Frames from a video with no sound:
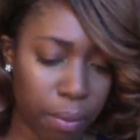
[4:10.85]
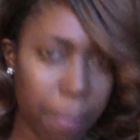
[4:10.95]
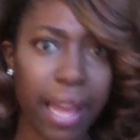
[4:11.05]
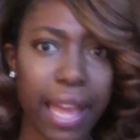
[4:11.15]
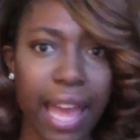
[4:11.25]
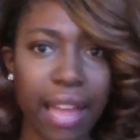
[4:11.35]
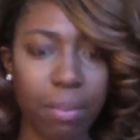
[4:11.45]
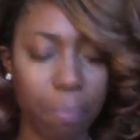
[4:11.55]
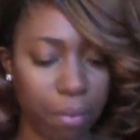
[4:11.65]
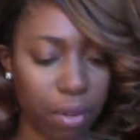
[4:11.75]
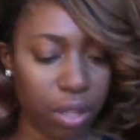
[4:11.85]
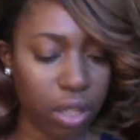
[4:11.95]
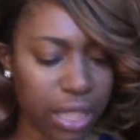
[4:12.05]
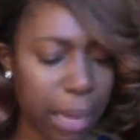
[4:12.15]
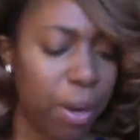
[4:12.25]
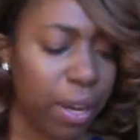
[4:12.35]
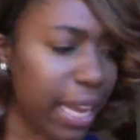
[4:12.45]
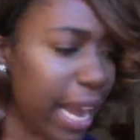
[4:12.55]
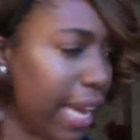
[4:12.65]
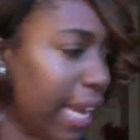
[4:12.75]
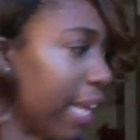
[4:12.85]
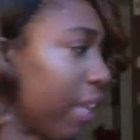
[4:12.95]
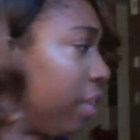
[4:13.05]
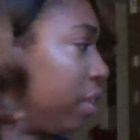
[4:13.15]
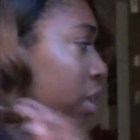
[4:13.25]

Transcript: my cat. Summer, get out of here.